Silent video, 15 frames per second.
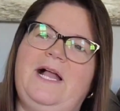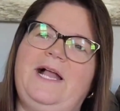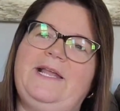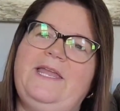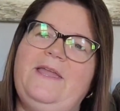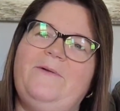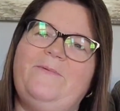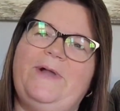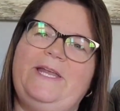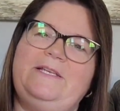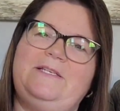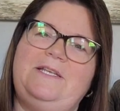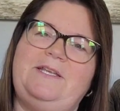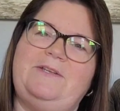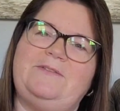I can't
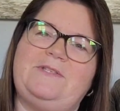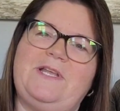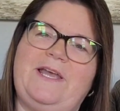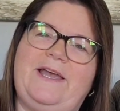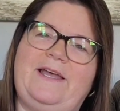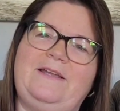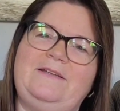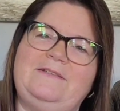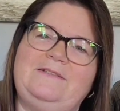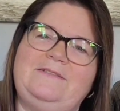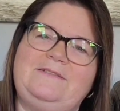wait to use that.